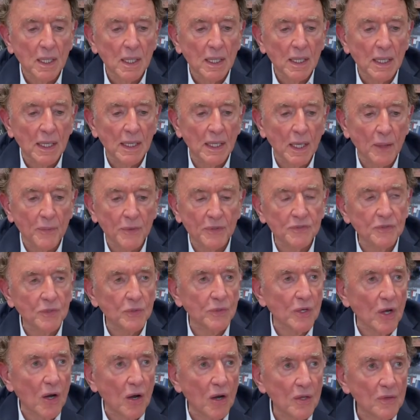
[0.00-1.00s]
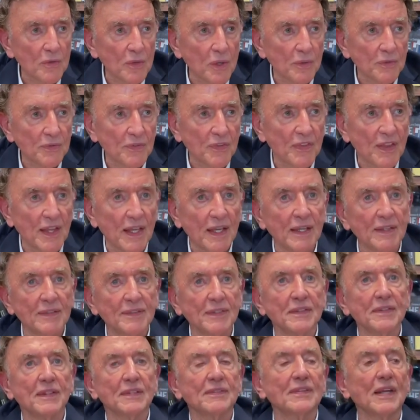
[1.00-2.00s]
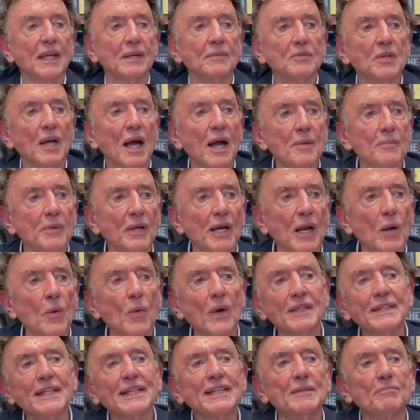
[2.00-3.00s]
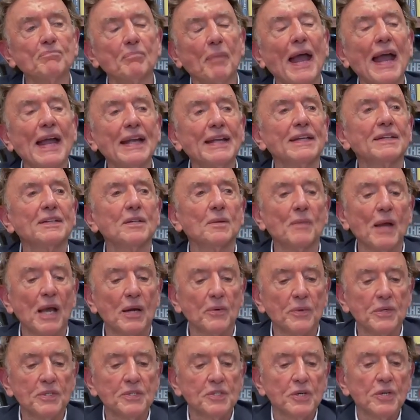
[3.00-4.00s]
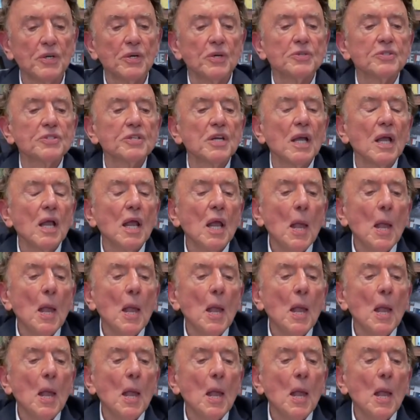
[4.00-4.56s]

And I was doing all those things at the same time, but I wanted to get back into my research.